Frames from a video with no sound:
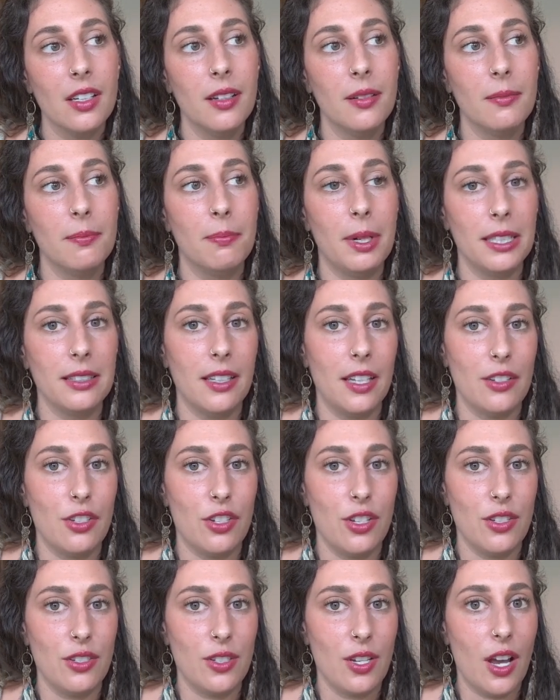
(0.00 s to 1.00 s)
But let's
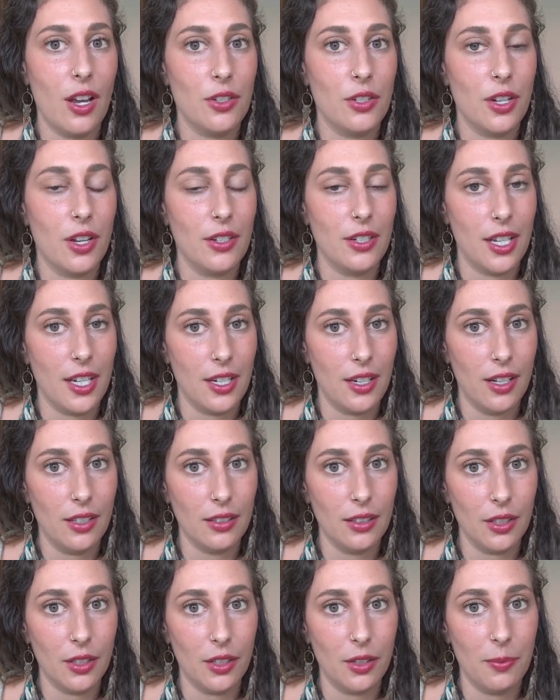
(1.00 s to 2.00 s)
just touch on it a
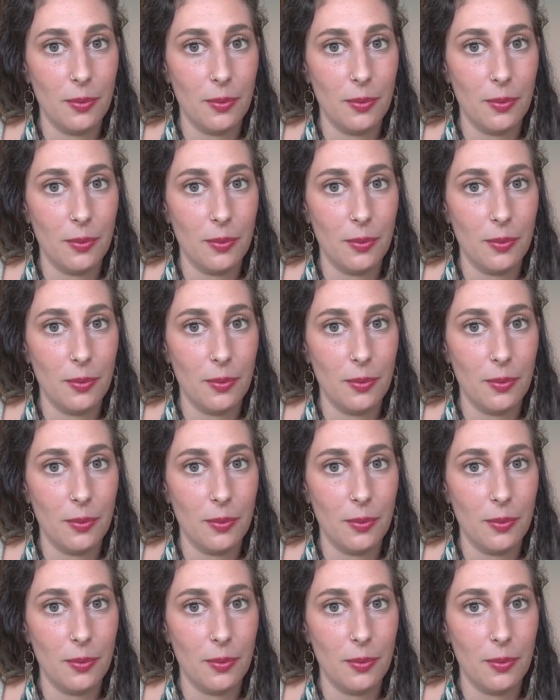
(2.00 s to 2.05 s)
little